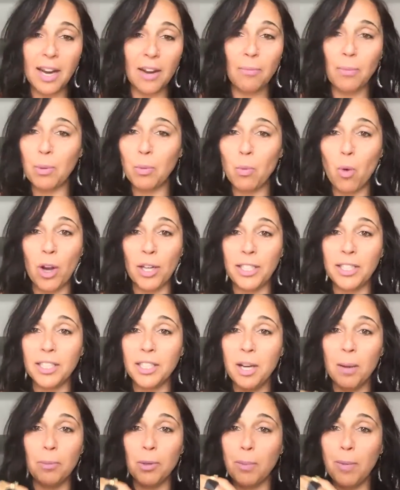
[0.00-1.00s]
I've been wanting to
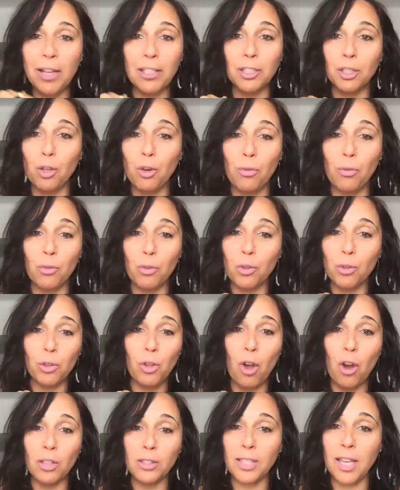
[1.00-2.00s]
come to Mexico for a
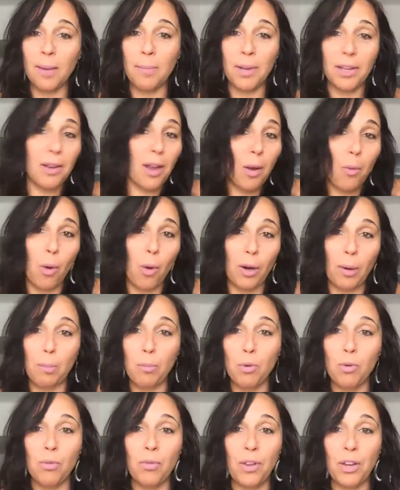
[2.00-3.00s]
long time. I want to
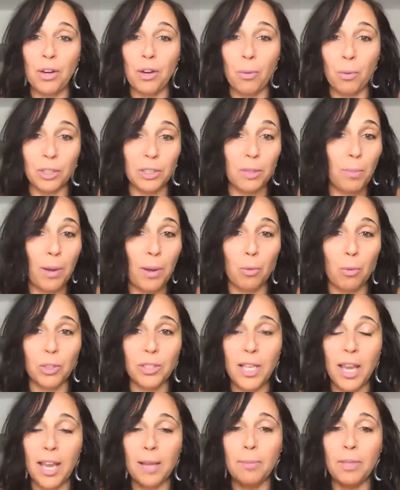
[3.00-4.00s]
move here. I want to spend more
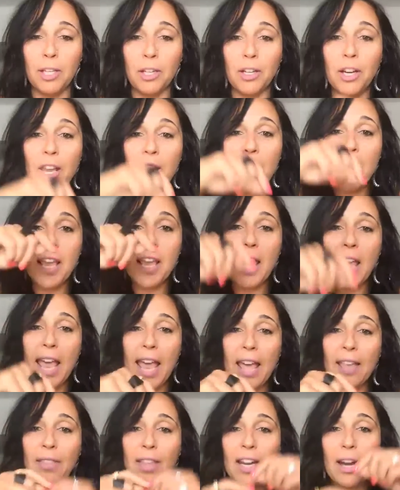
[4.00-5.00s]
time here.
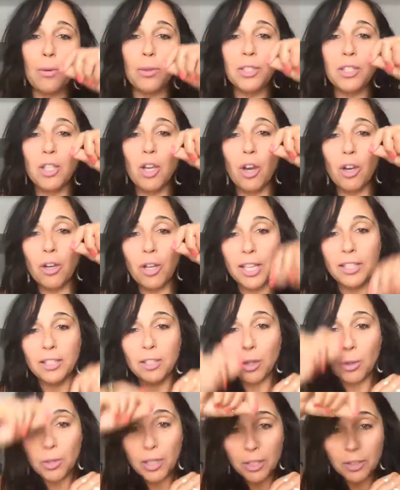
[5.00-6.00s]
And then I was okay,
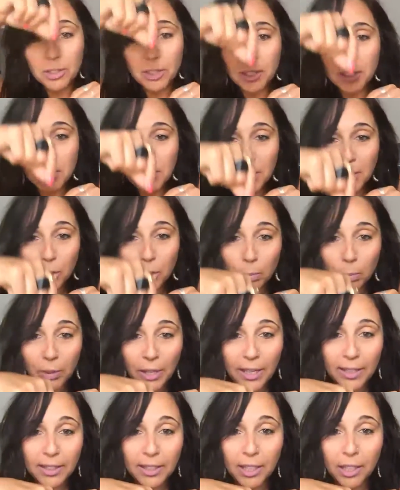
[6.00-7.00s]
so here's the seed you
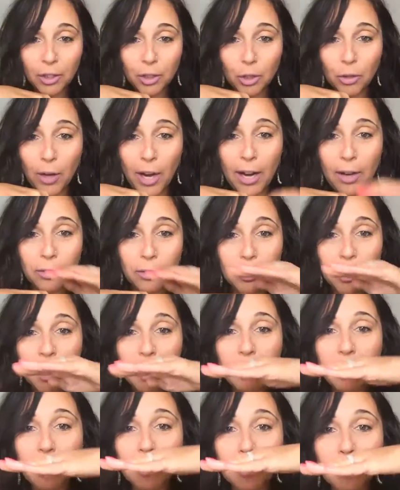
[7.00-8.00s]
planted underground.
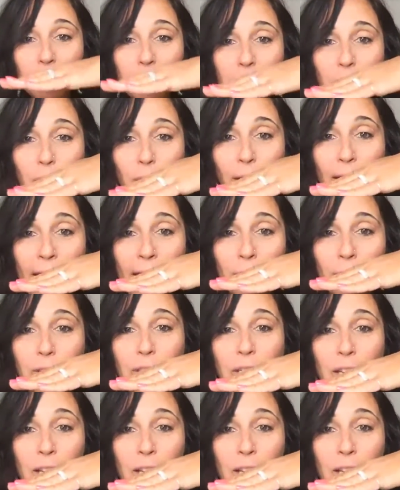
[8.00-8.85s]
Here's the ground.